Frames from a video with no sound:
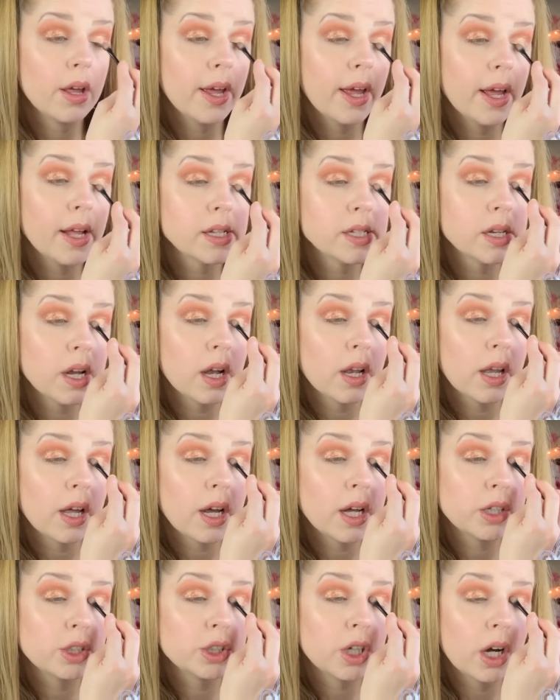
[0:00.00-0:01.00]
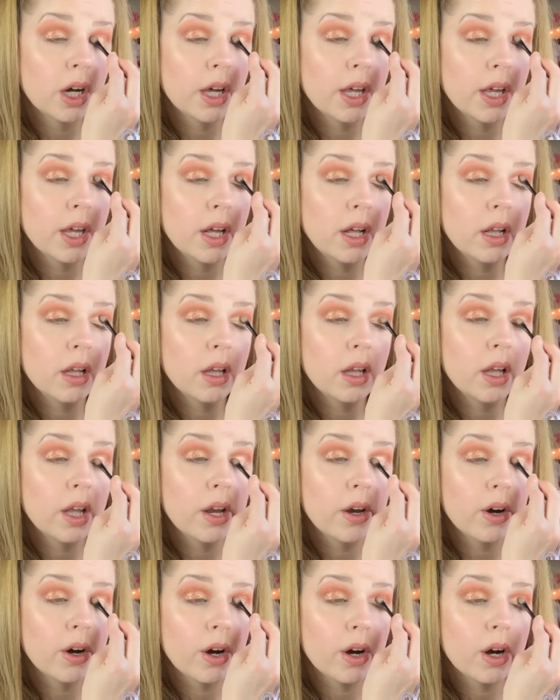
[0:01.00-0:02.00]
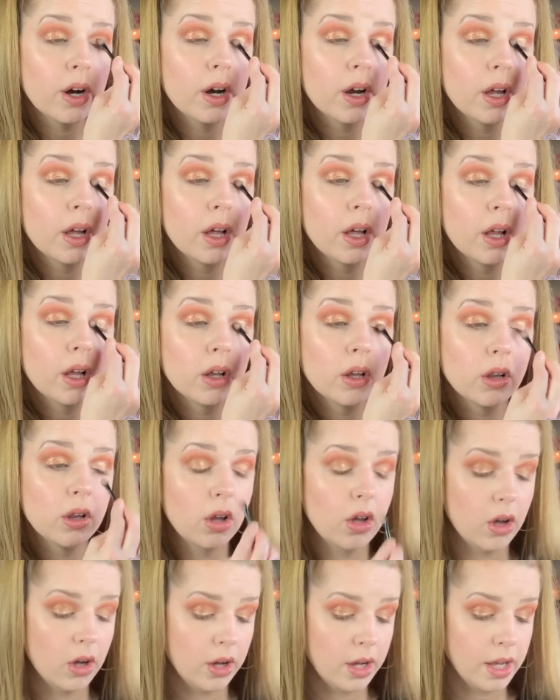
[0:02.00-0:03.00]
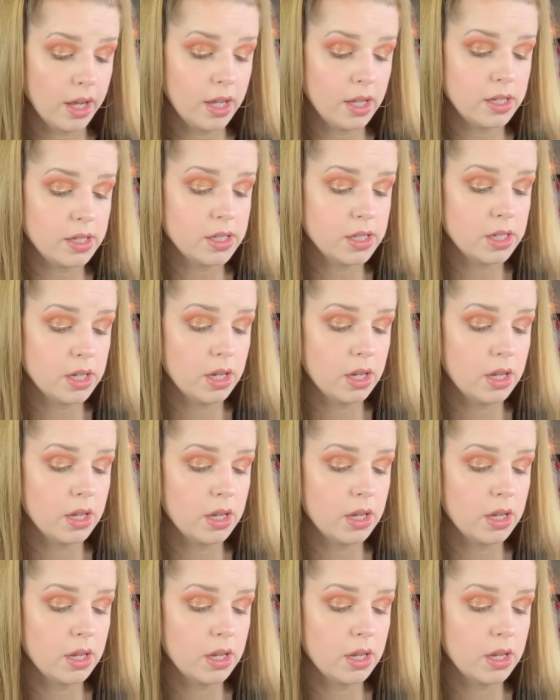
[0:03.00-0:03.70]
it's not like a chunky glitter look. It's